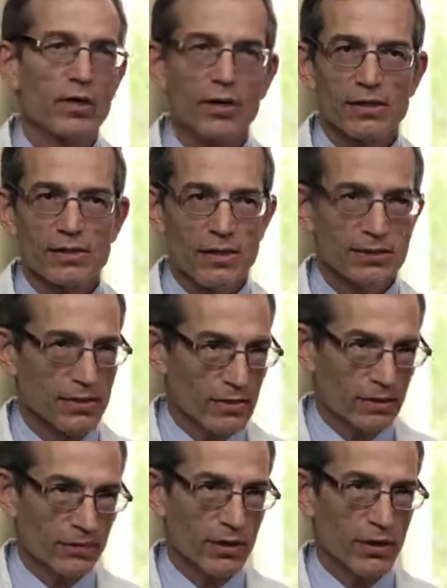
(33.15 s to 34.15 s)
the
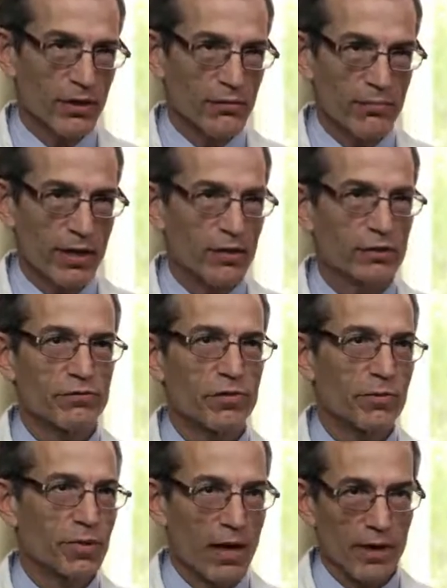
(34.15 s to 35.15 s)
sensitivity can range
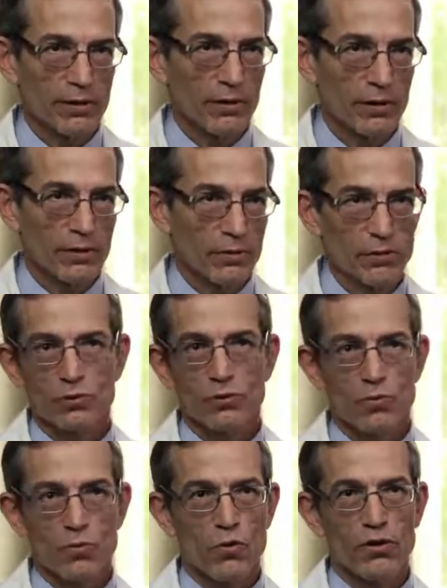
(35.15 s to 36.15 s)
from 90 to
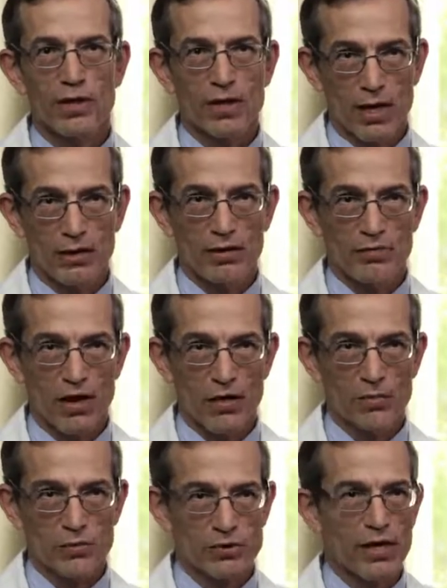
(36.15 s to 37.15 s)
more than
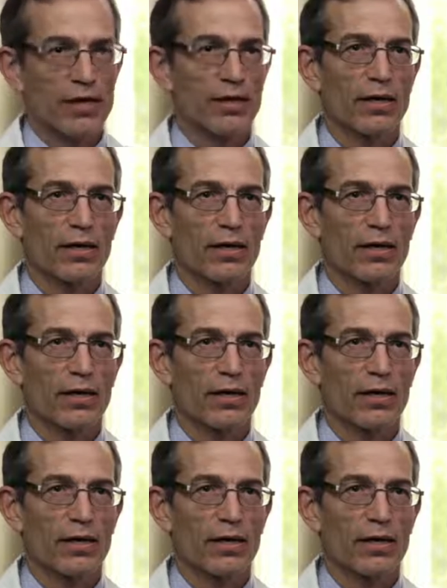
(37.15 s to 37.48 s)
95%.